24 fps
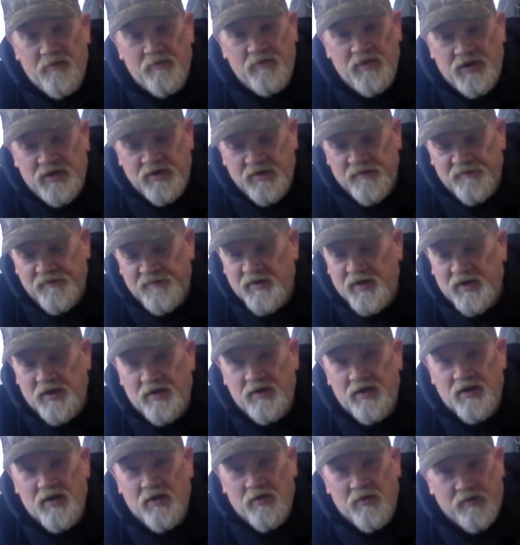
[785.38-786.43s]
Because
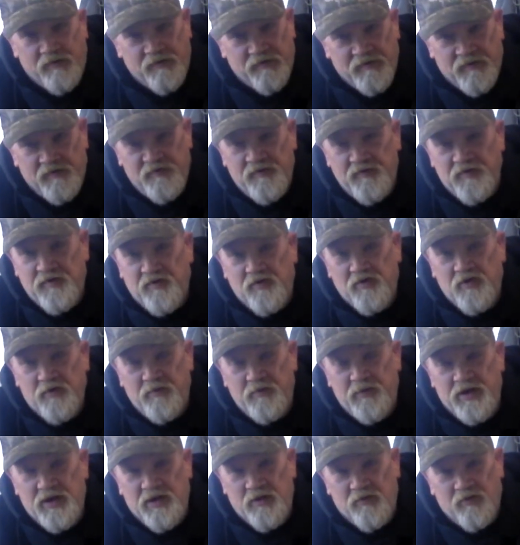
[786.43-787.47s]
this is going to
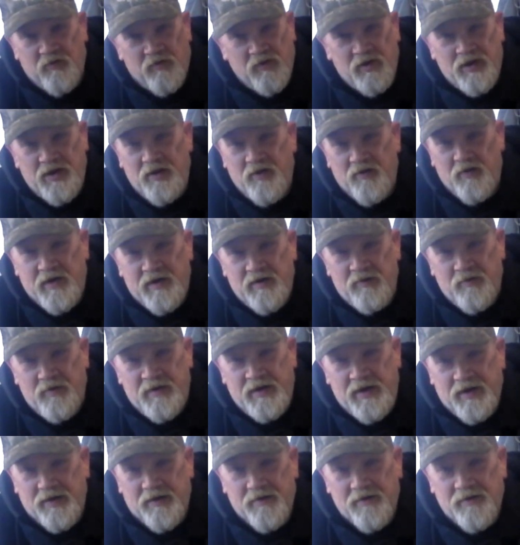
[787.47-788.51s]
be a really great
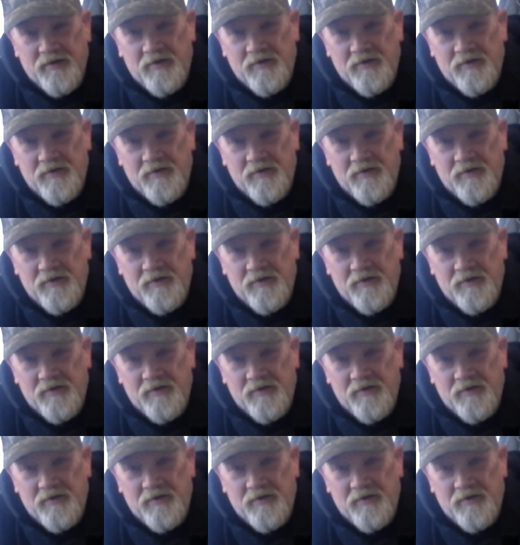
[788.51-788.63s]
week.